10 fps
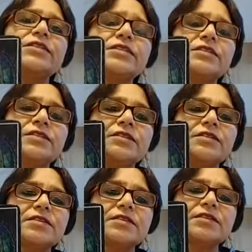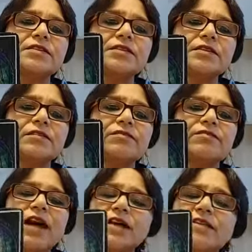this
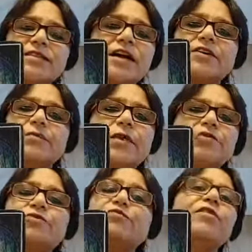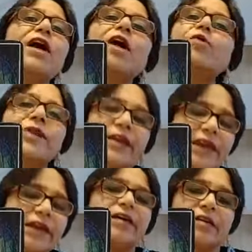flowers are about
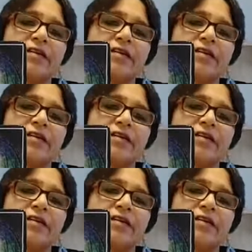flowering.